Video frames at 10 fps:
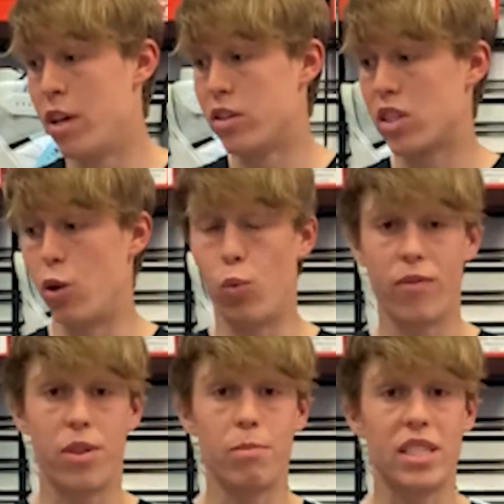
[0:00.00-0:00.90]
So
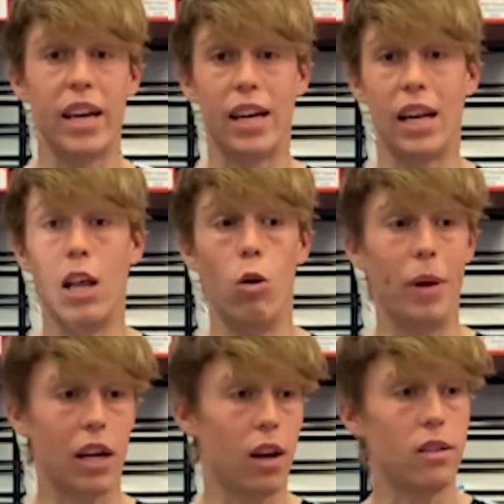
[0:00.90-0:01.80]
with them sitting a little
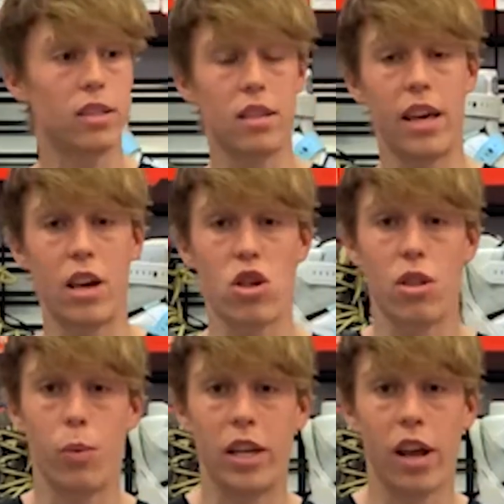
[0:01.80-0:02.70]
bit closer to the edge of the
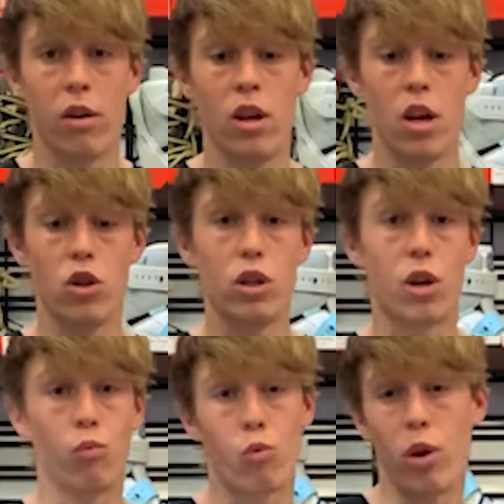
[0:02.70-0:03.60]
window, you
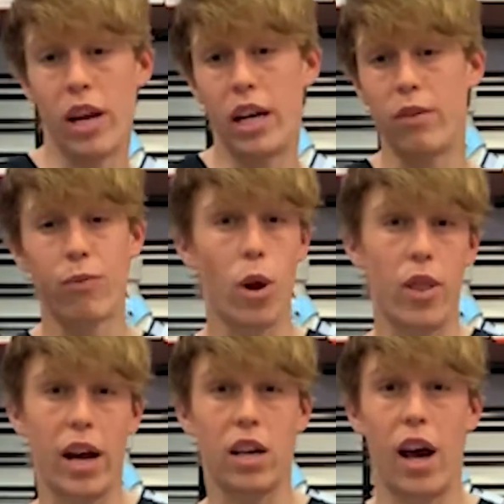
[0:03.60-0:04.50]
can really throw
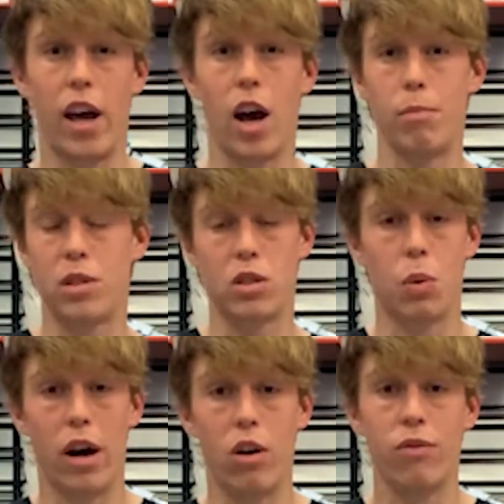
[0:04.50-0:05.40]
that kite up to
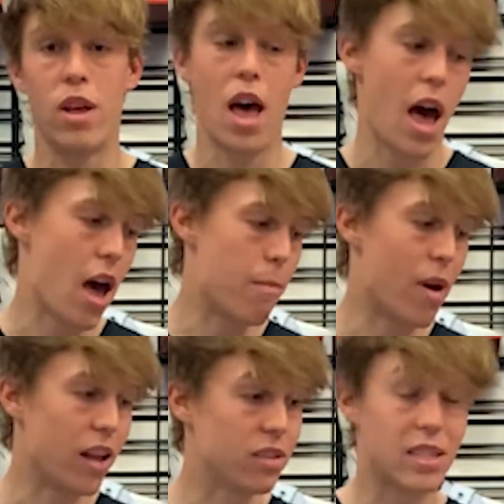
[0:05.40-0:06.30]
12
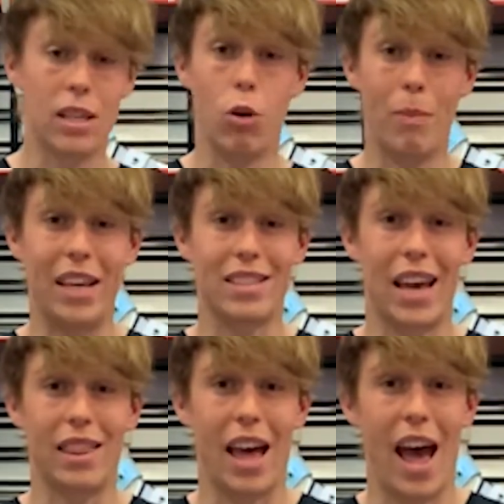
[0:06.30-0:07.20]
and still
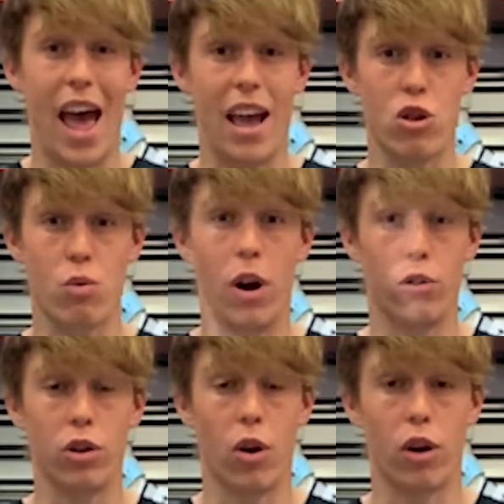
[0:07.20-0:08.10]
maintain that edge while
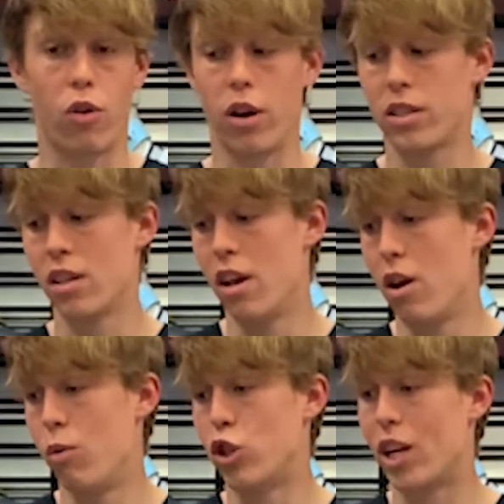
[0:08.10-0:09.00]
you go across,
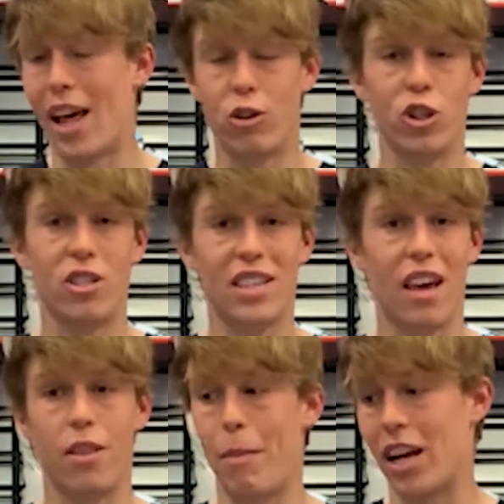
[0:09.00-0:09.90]
which allows you to get
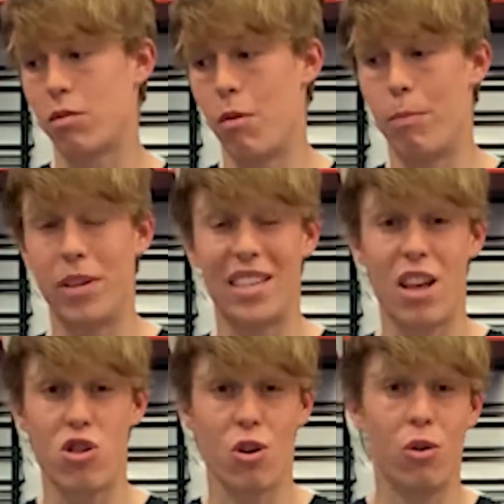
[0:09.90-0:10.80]
the maximum
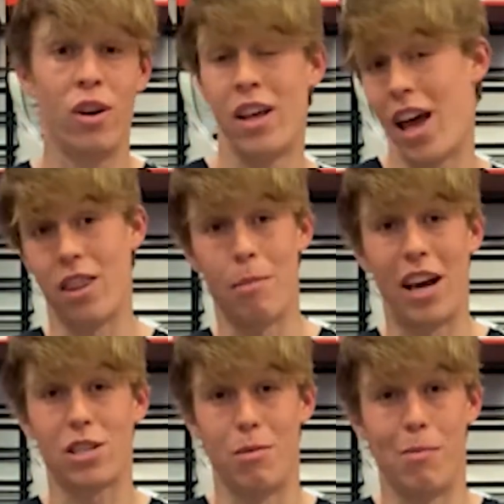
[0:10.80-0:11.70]
potential and the
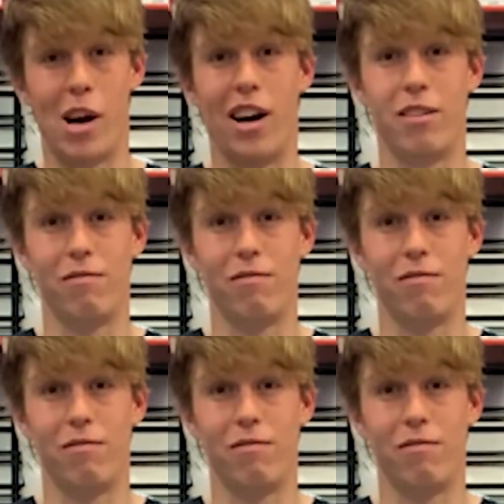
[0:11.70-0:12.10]
maximum height.